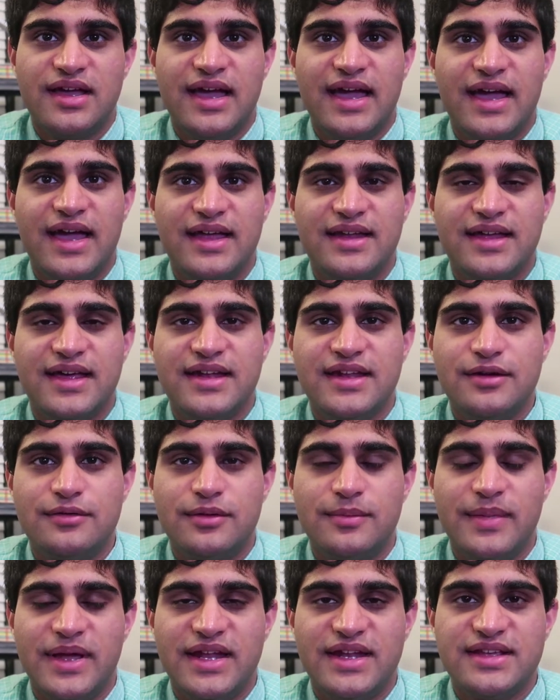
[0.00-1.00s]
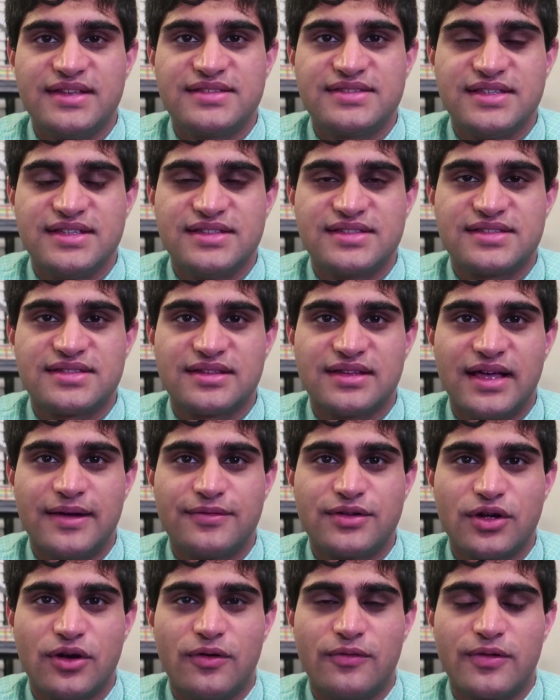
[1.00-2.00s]
And any remaining seats
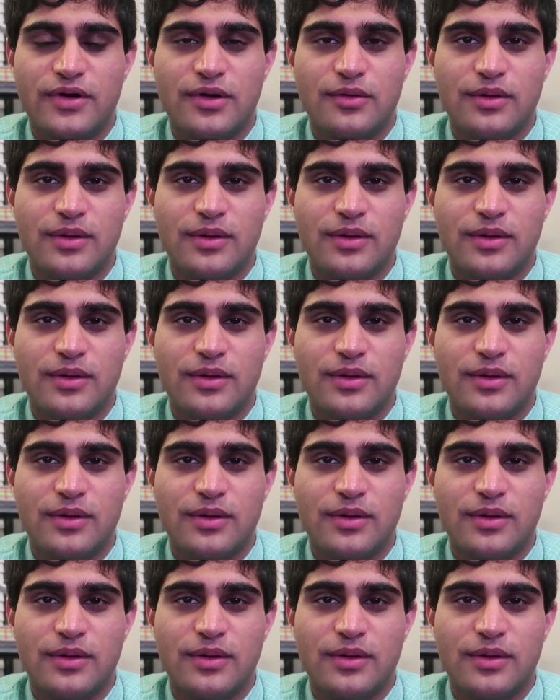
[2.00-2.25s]
left over